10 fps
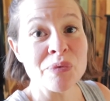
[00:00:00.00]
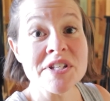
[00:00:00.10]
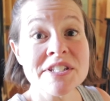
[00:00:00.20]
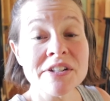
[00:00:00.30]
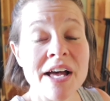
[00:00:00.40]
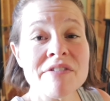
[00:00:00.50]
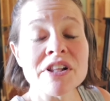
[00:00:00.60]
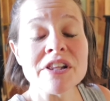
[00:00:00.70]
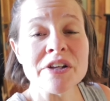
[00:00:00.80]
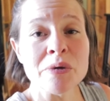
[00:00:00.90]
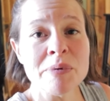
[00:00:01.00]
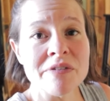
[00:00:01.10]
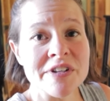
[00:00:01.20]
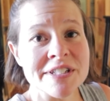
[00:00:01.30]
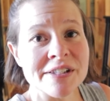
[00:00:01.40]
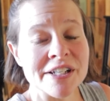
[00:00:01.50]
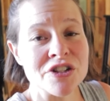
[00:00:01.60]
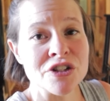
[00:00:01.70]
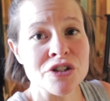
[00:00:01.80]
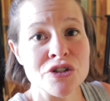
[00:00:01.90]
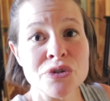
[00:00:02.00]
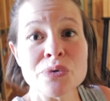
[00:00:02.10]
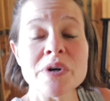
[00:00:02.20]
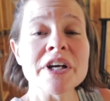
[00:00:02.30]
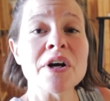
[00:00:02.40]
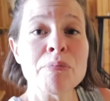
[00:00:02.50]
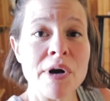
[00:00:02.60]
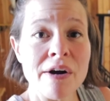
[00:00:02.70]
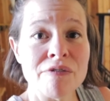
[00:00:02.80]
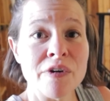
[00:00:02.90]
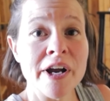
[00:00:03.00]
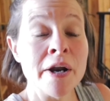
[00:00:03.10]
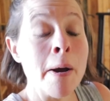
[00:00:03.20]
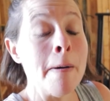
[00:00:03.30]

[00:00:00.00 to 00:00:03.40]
We still have a little bit of insulation to do in our prow front,